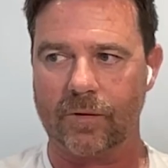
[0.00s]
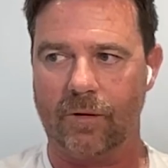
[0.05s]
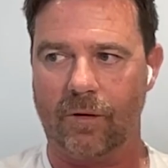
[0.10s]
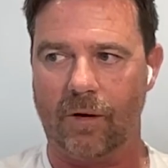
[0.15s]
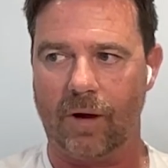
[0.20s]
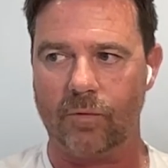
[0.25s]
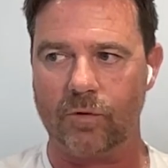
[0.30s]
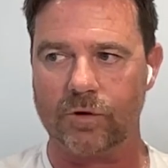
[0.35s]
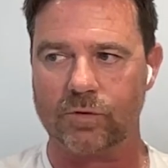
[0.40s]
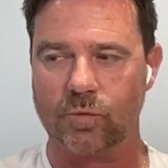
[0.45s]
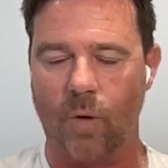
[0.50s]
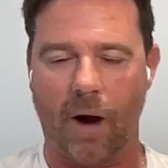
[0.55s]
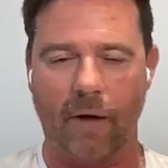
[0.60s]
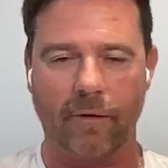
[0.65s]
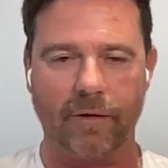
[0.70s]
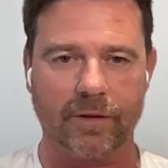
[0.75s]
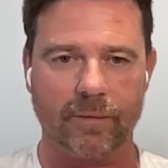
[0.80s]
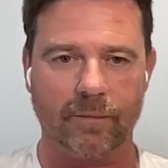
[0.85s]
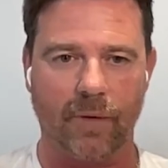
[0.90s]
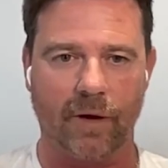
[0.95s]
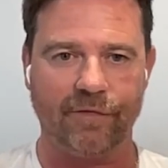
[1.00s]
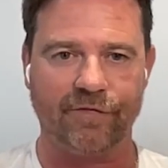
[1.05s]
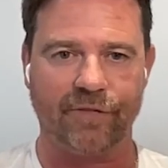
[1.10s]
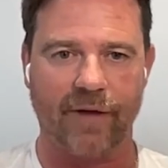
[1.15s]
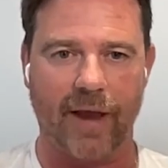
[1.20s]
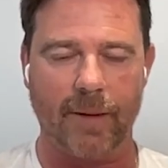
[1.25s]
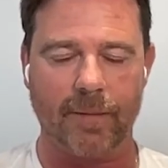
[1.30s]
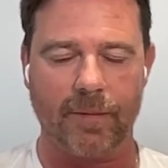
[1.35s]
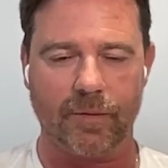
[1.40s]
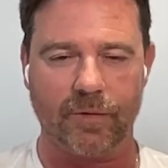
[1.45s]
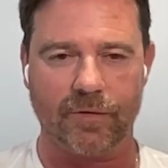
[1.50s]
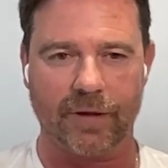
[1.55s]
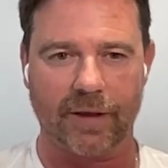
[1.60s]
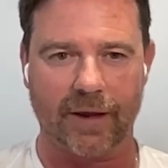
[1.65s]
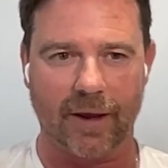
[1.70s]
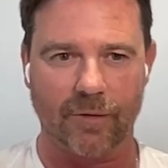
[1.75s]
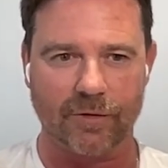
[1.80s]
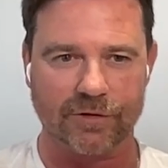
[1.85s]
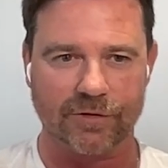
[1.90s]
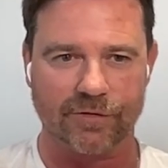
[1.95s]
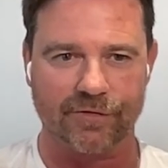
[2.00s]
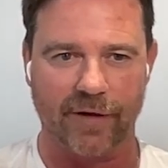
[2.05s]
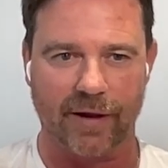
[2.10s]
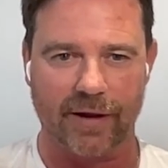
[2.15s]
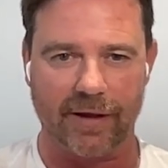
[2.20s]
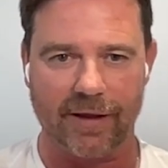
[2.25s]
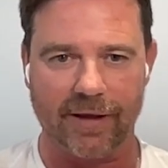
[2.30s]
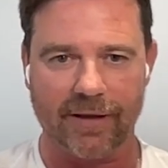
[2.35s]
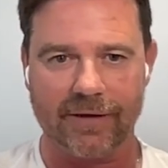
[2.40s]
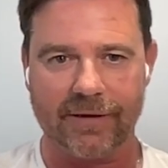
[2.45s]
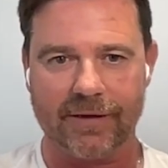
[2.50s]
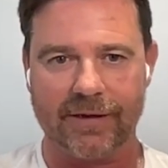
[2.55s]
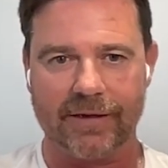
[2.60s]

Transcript: I was worried that my family would think I was a failure.